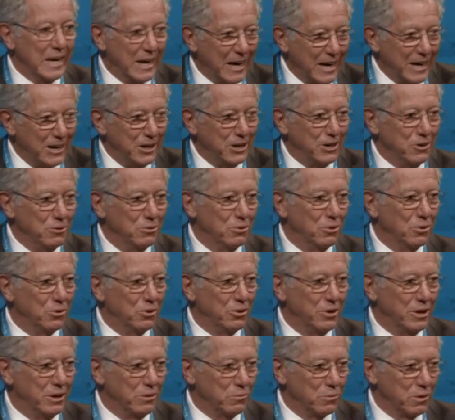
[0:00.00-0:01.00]
and
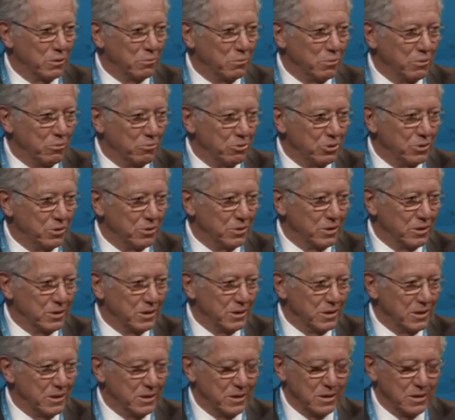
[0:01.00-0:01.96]
ignoring what we were doing to the